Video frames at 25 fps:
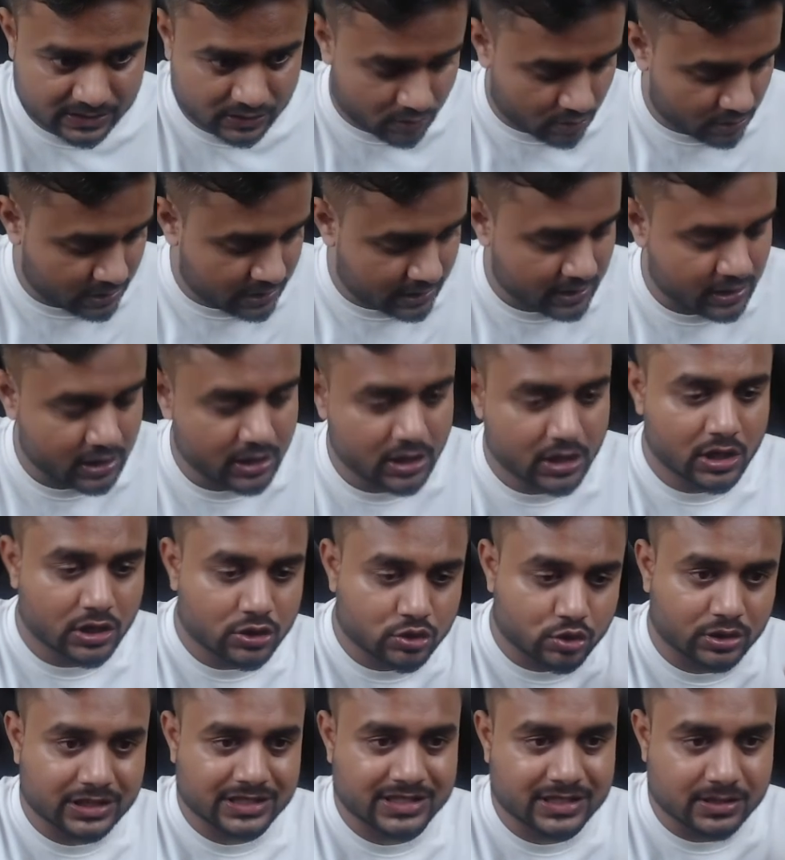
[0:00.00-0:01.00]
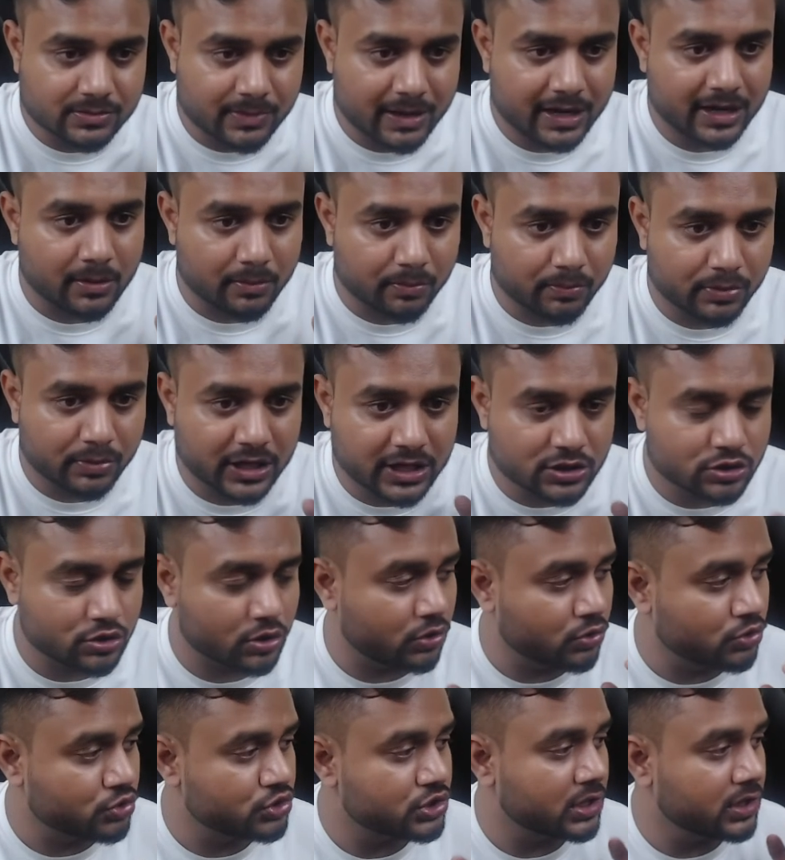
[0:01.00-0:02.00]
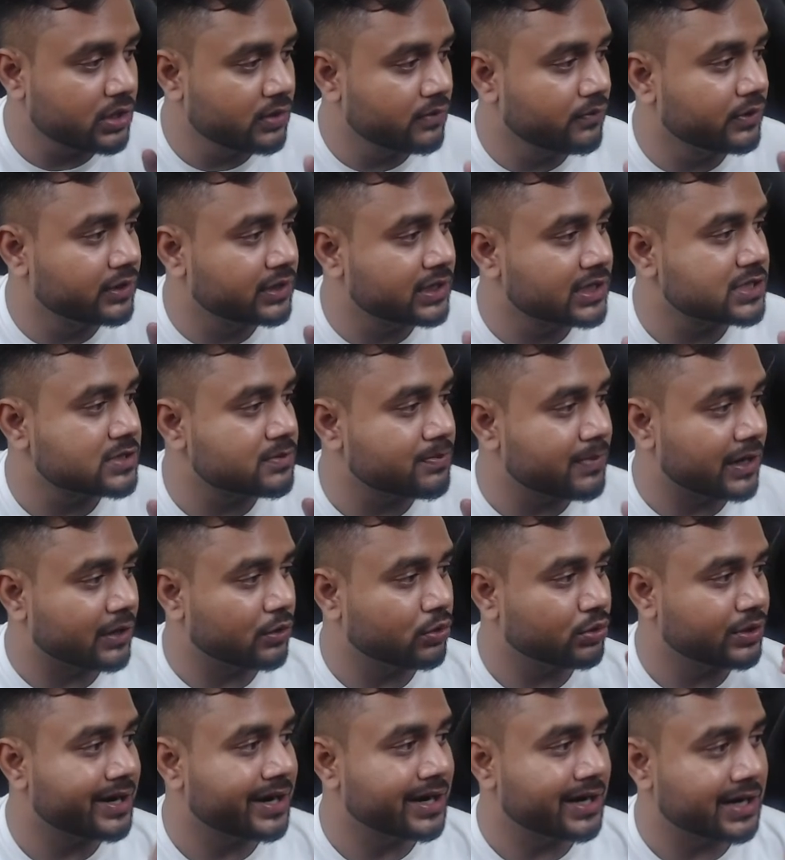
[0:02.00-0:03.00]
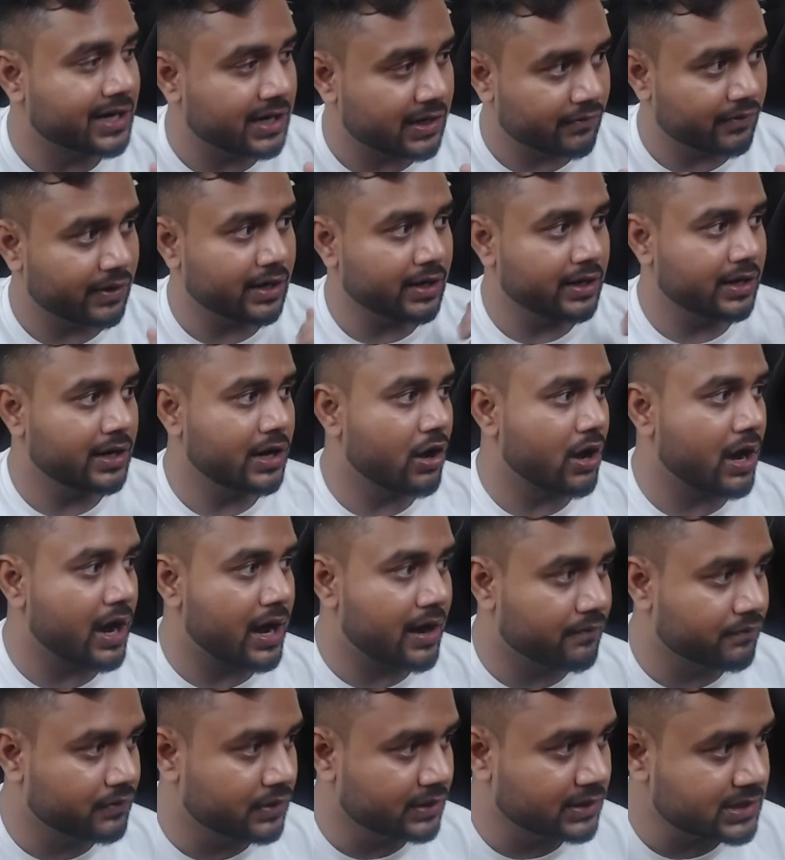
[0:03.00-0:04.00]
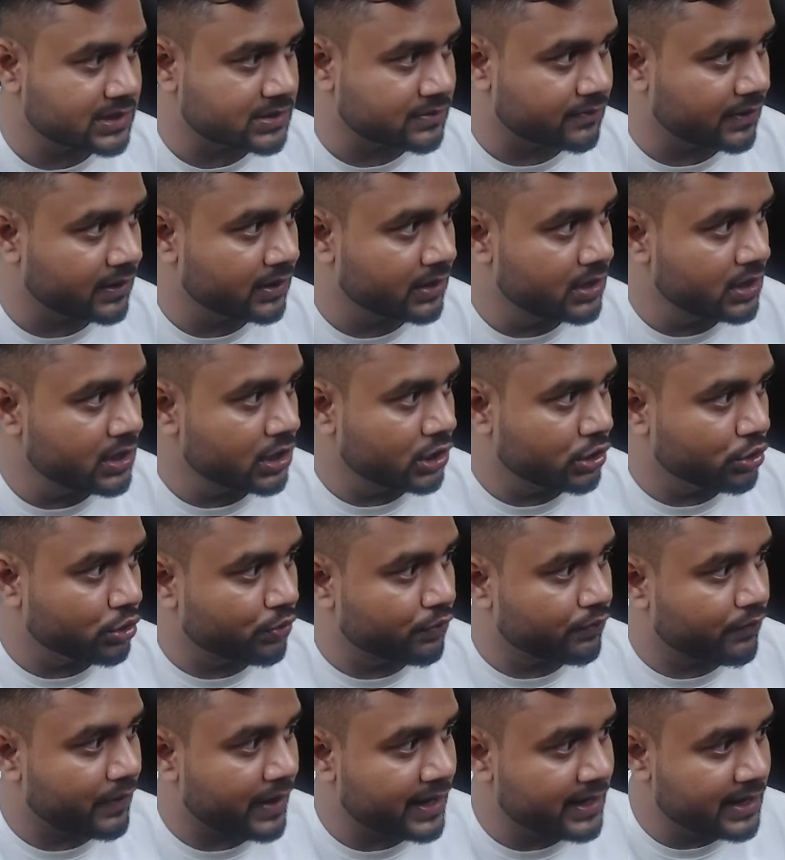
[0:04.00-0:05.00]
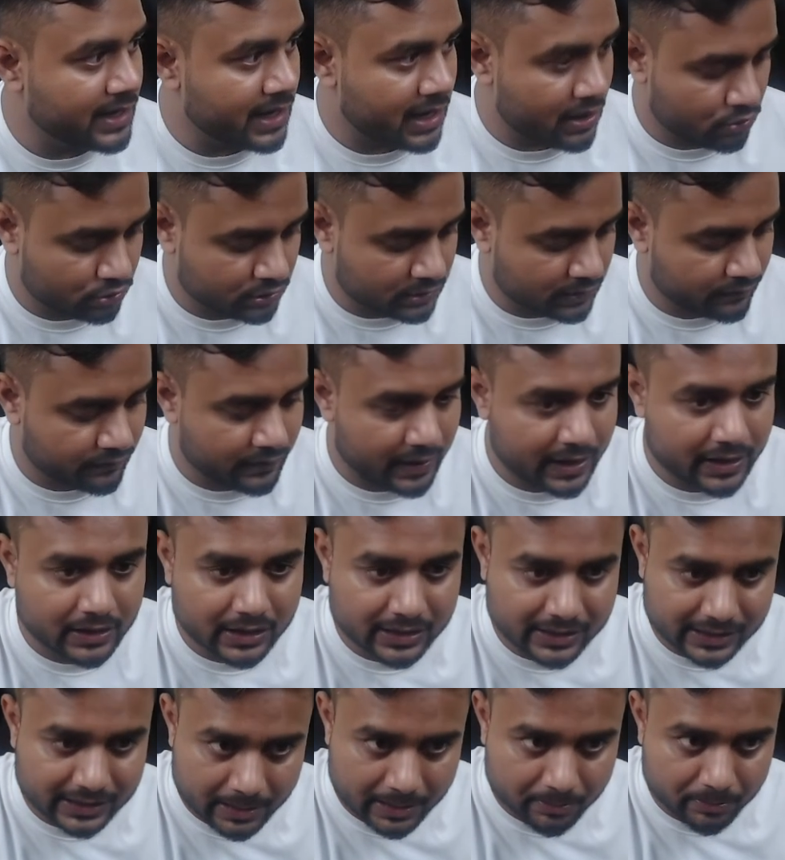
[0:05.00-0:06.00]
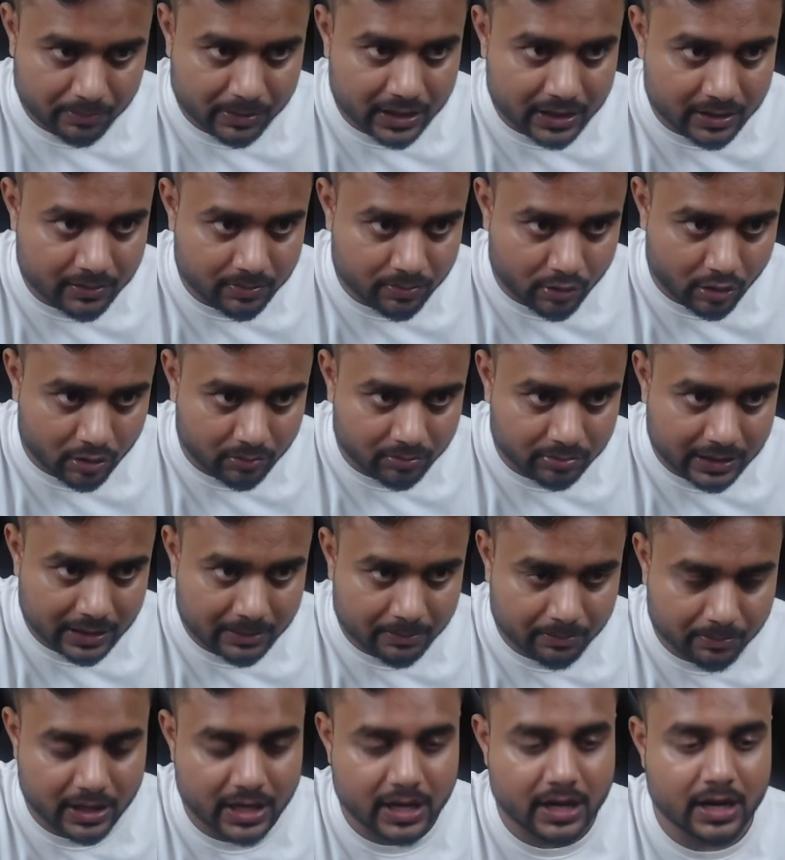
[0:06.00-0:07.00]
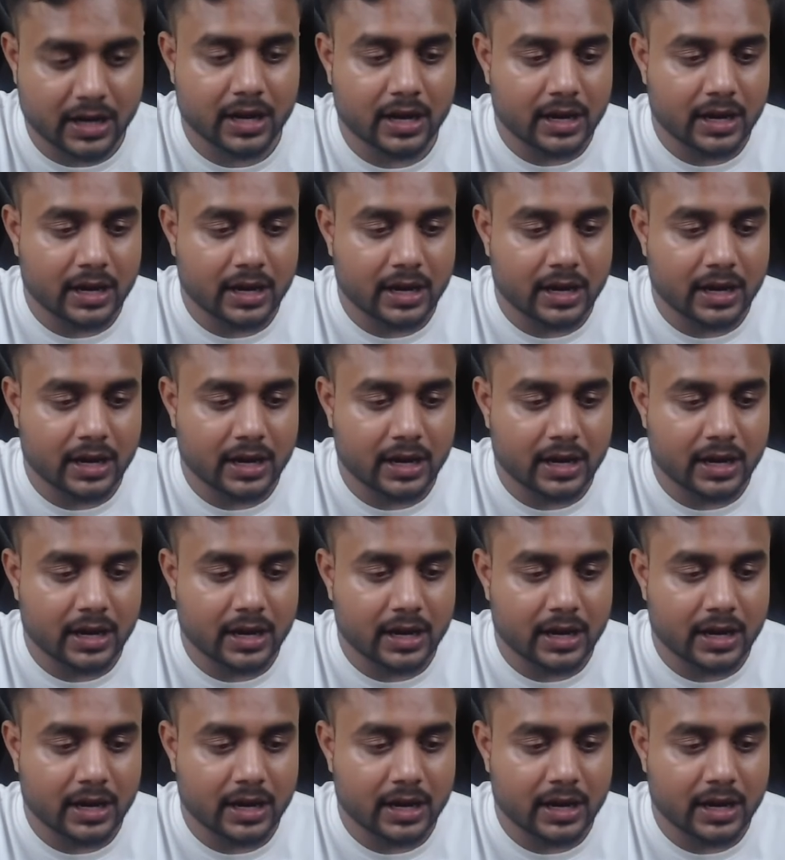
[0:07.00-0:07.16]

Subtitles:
Okay, so this is my complete solution with respect to the retrieval. Now after this one, you'll find out the final template, prompt template.